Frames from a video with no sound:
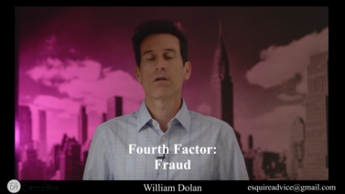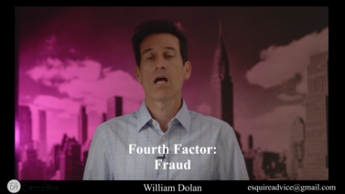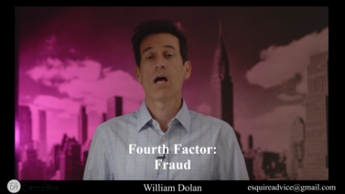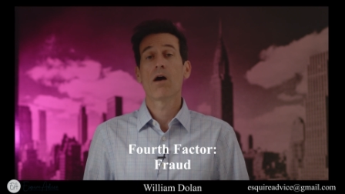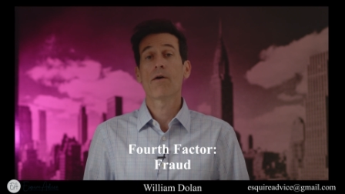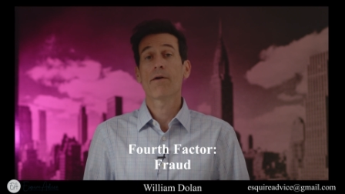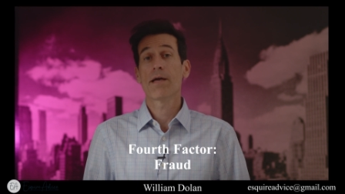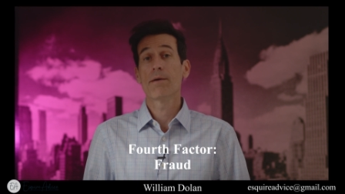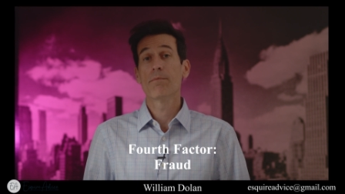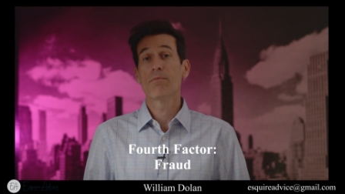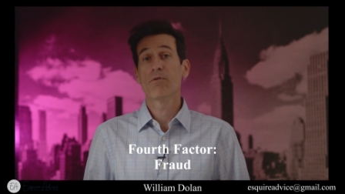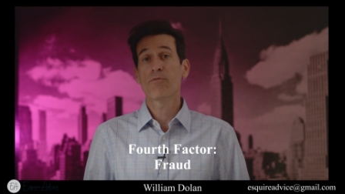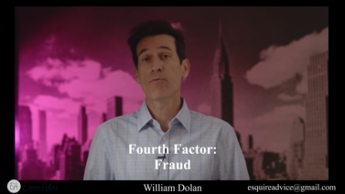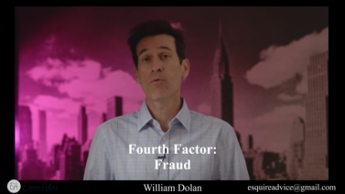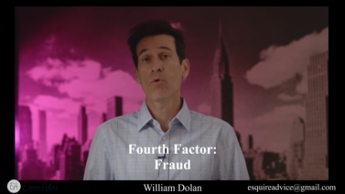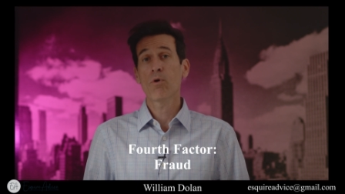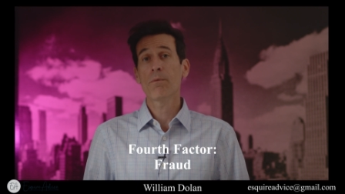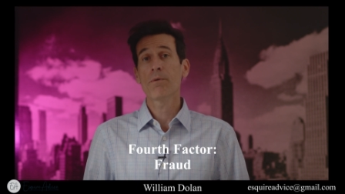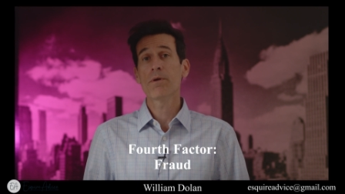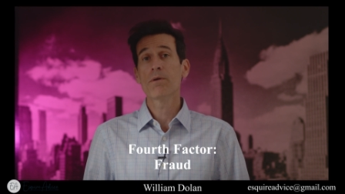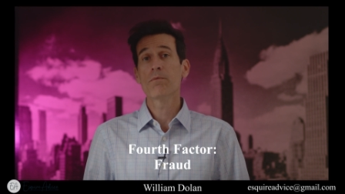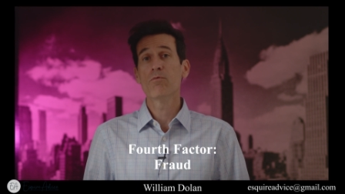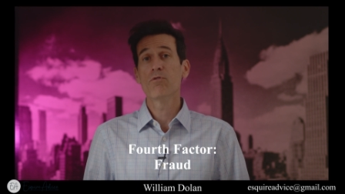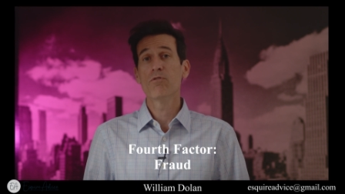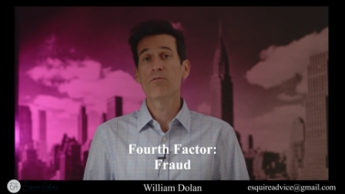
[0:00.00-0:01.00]
Okay, before
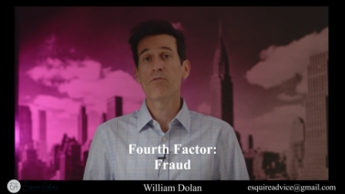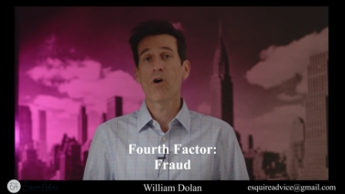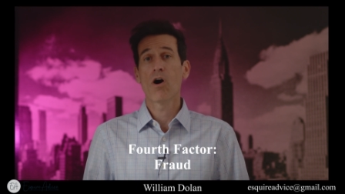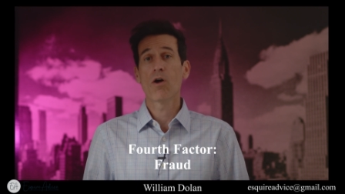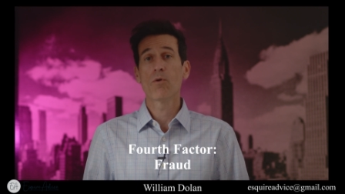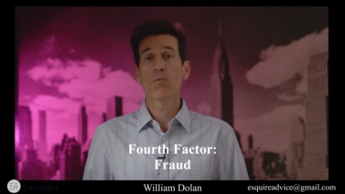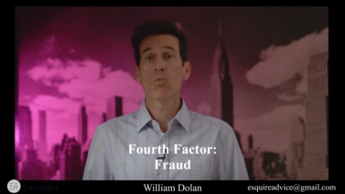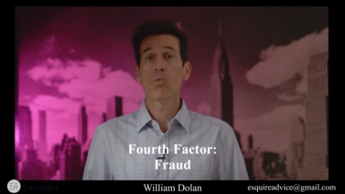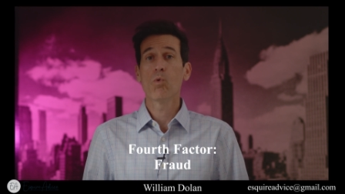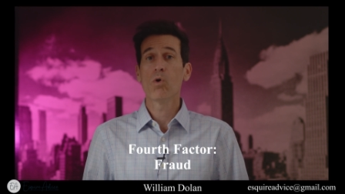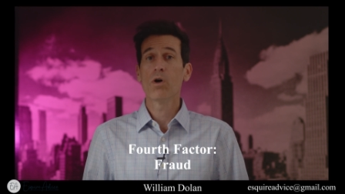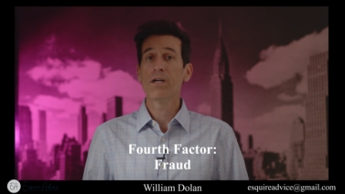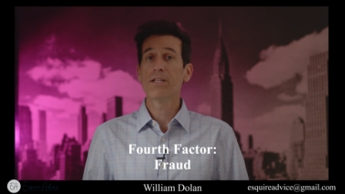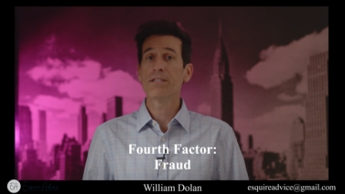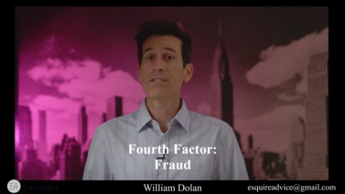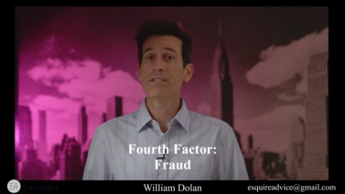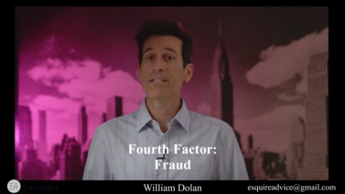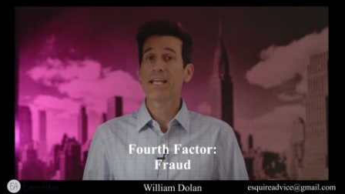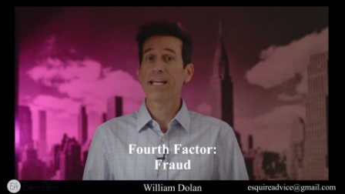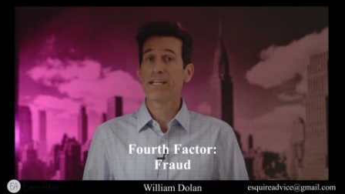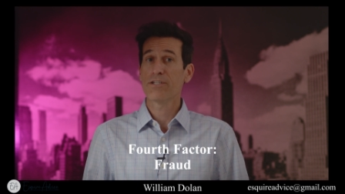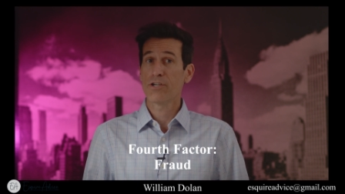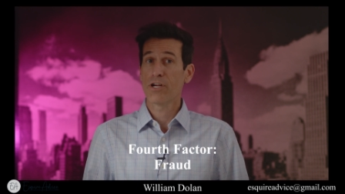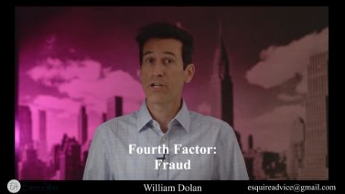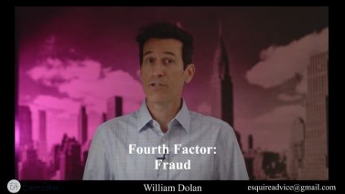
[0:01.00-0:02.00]
we move on, one
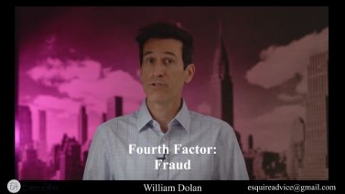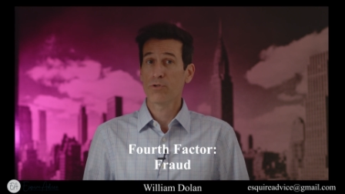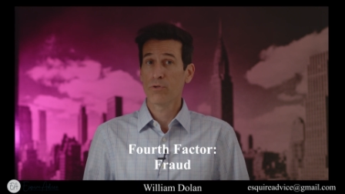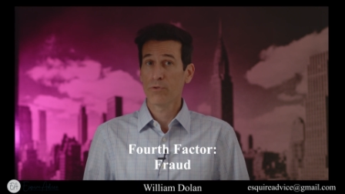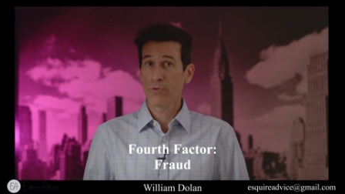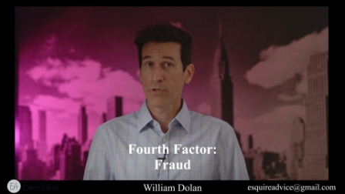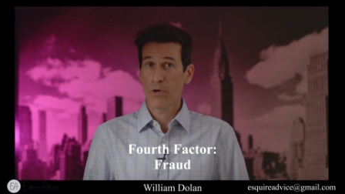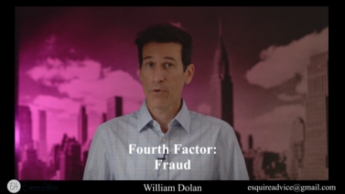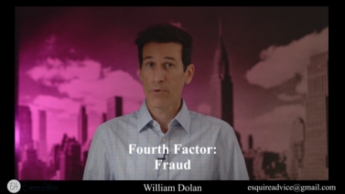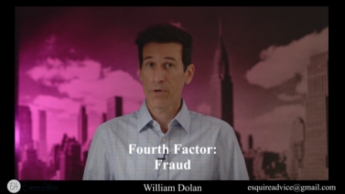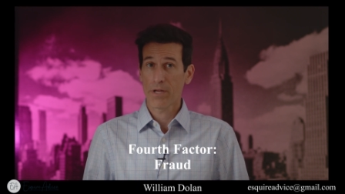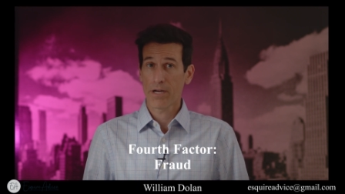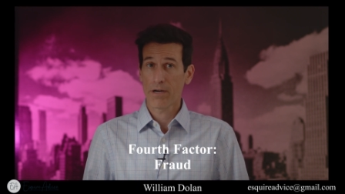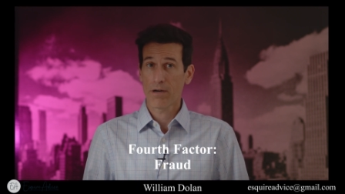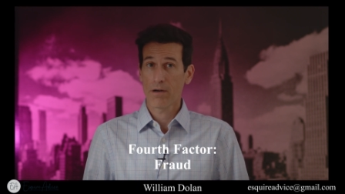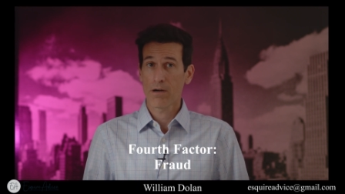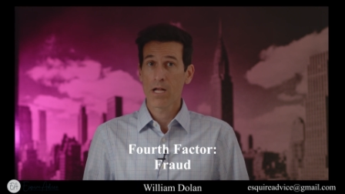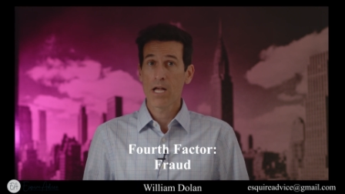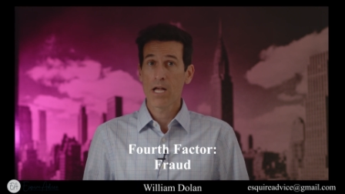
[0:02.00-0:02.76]
tangential note here.